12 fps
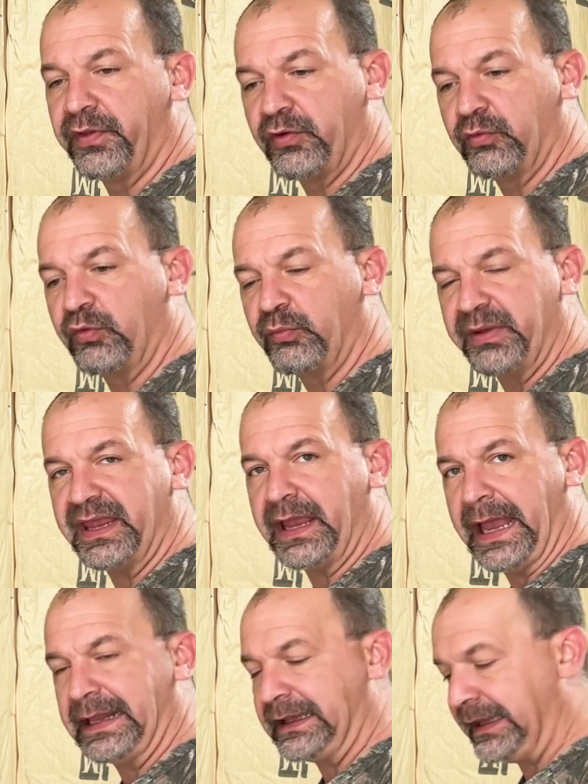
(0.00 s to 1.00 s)
There will be
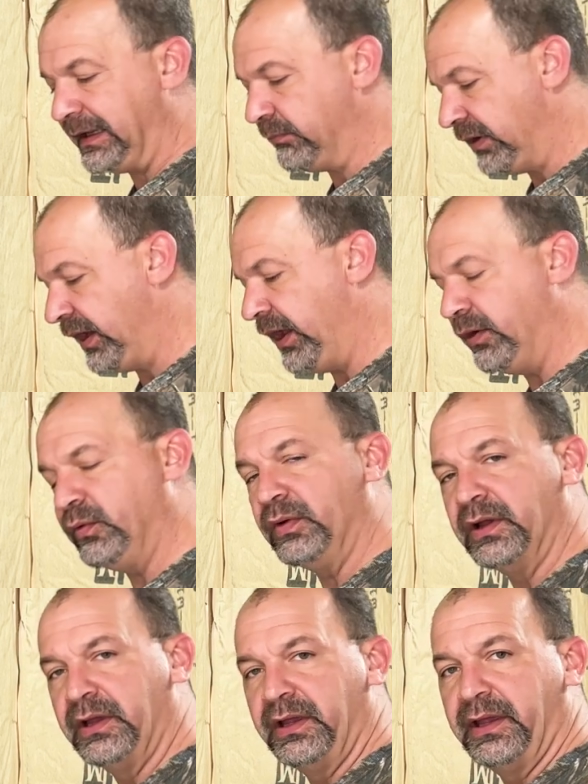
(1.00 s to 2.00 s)
a link
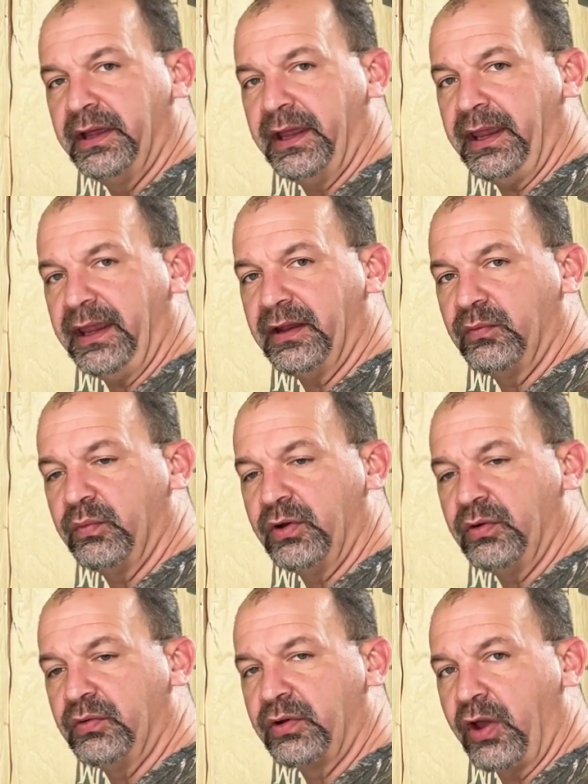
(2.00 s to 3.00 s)
below, and
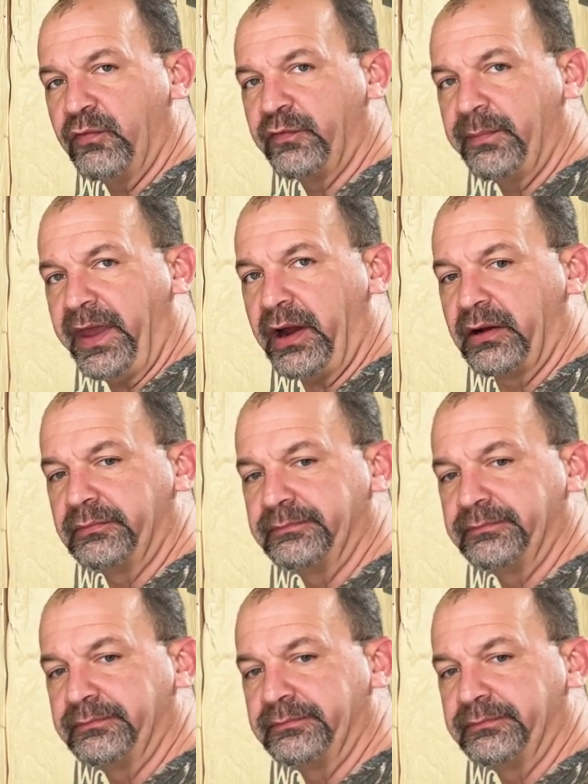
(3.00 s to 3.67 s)
we'll go from there.